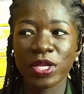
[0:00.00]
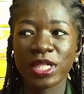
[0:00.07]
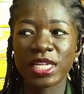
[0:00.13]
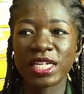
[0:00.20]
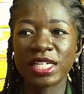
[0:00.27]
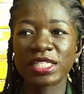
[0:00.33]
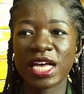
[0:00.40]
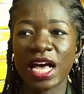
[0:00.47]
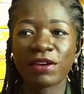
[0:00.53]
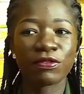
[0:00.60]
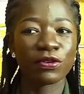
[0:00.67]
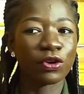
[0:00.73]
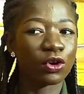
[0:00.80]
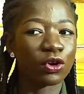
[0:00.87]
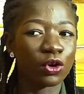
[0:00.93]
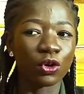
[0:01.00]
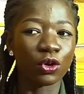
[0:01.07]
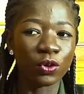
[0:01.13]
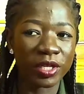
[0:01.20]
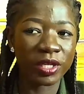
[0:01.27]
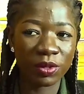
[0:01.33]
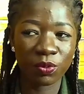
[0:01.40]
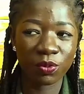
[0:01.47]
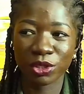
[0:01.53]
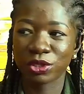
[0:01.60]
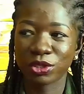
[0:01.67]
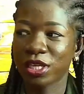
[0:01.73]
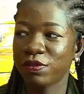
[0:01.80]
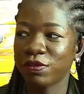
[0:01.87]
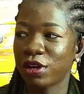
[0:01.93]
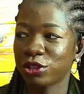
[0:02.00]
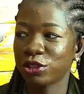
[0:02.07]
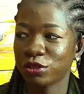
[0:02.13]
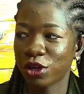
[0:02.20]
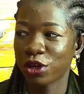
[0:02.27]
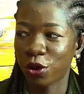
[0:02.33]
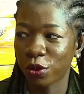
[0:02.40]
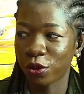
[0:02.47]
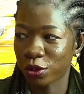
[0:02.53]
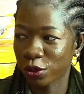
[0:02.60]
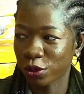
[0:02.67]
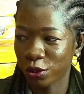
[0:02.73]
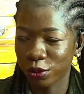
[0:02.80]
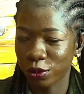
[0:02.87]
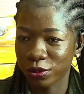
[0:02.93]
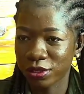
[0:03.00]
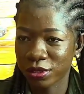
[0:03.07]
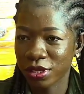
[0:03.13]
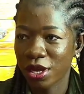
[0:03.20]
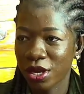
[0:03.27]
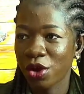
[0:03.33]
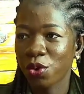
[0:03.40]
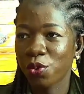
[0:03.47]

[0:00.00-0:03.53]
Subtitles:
We didn't have clothing. We want to give our children all the clothes.